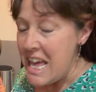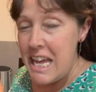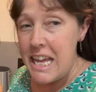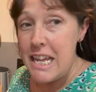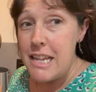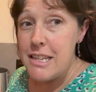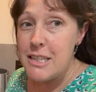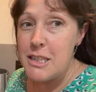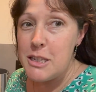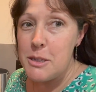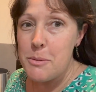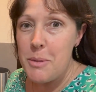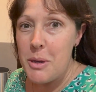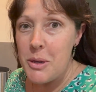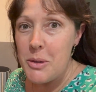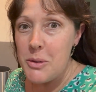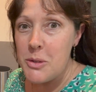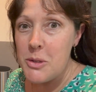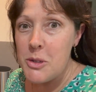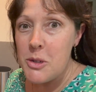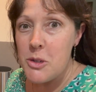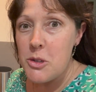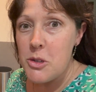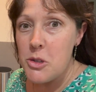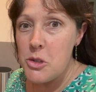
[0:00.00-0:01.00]
It
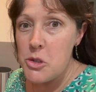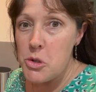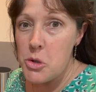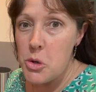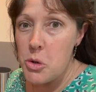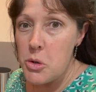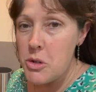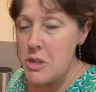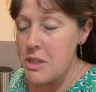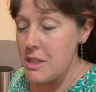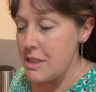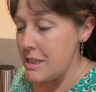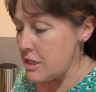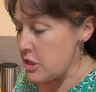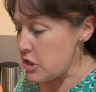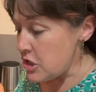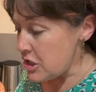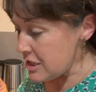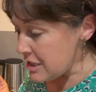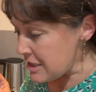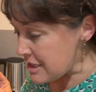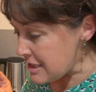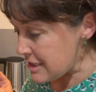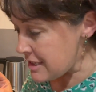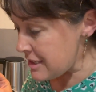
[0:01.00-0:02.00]
smells so
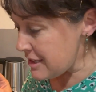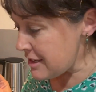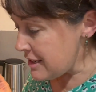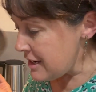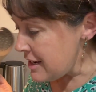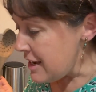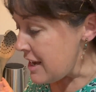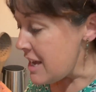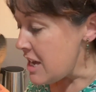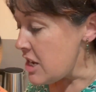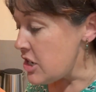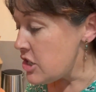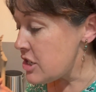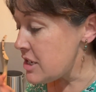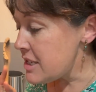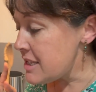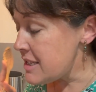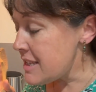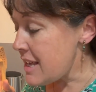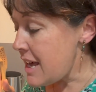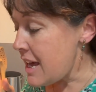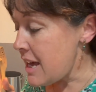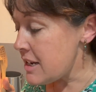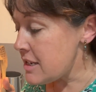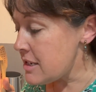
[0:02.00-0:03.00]
delicious. Just
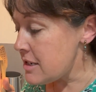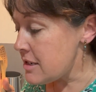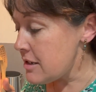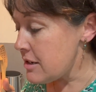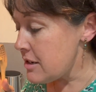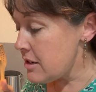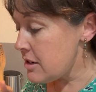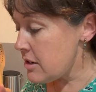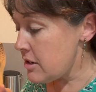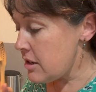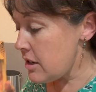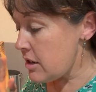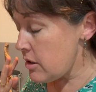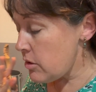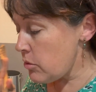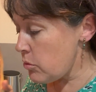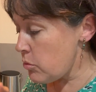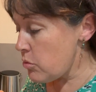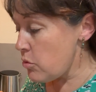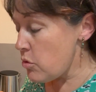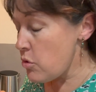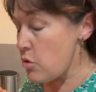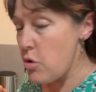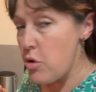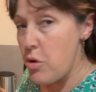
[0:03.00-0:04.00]
that
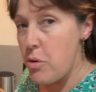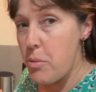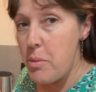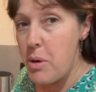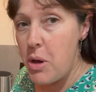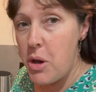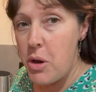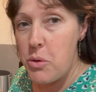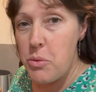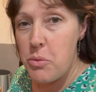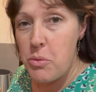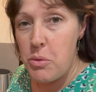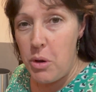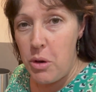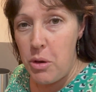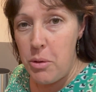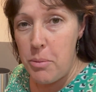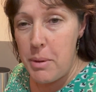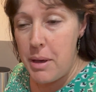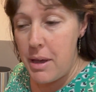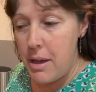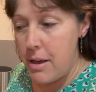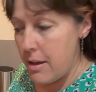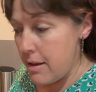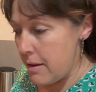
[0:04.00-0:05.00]
warm
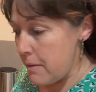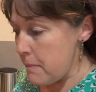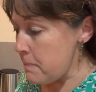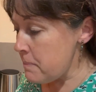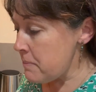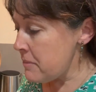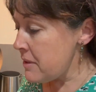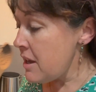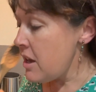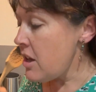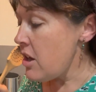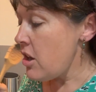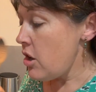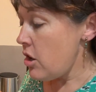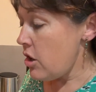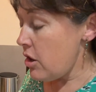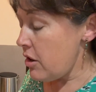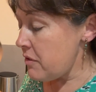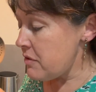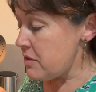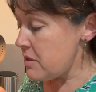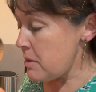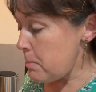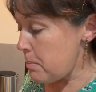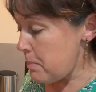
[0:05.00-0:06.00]
aroma
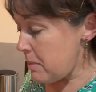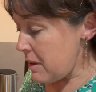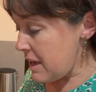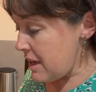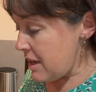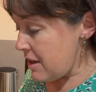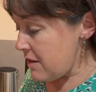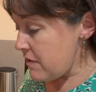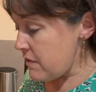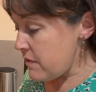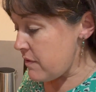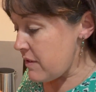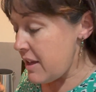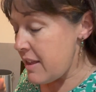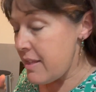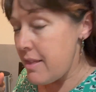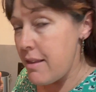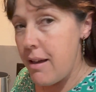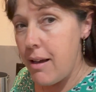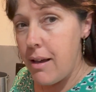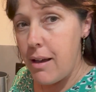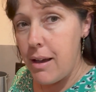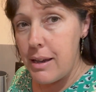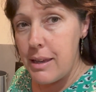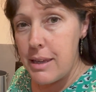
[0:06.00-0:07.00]
of the beef and
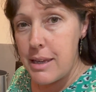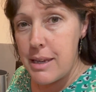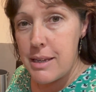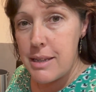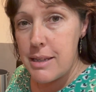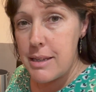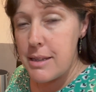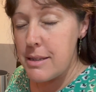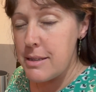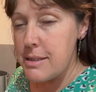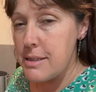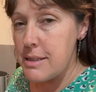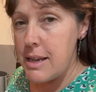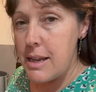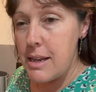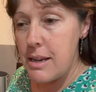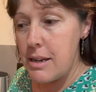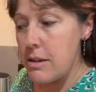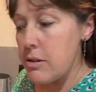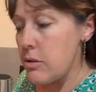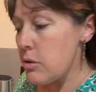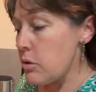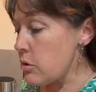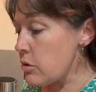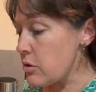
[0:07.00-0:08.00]
the onions
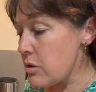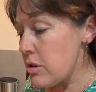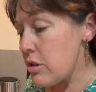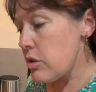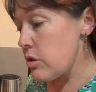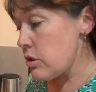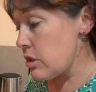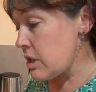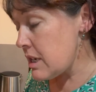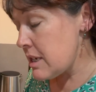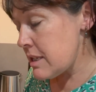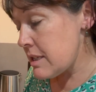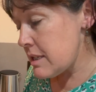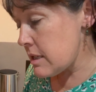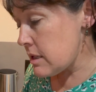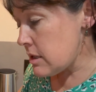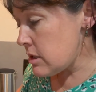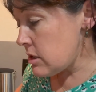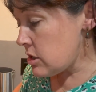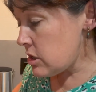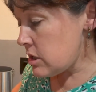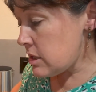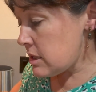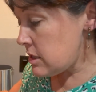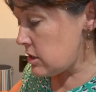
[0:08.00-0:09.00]
and all the goodies is
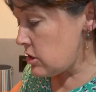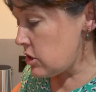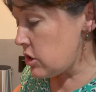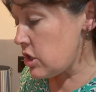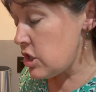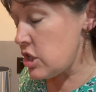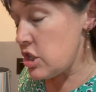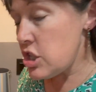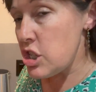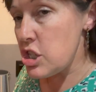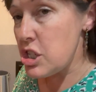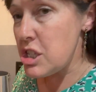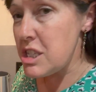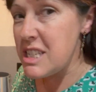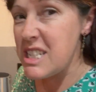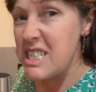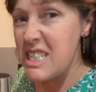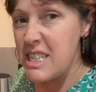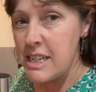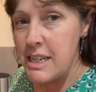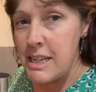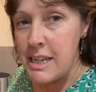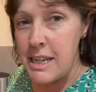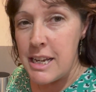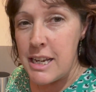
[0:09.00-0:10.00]
just, you can
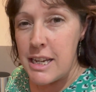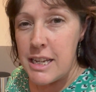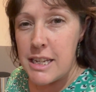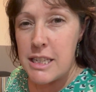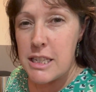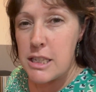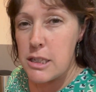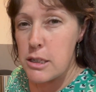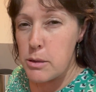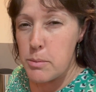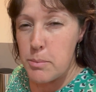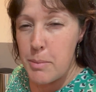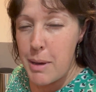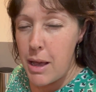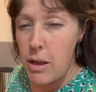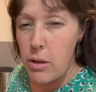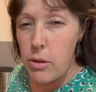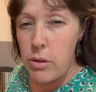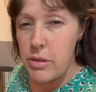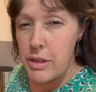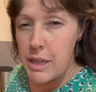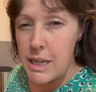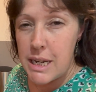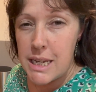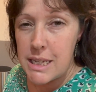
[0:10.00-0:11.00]
just
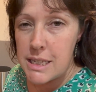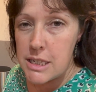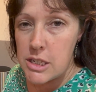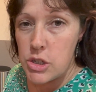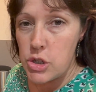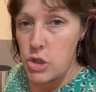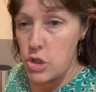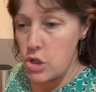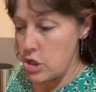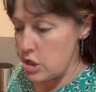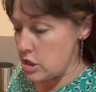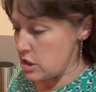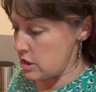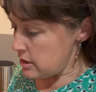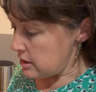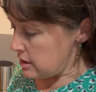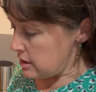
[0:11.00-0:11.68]
smell that it's good.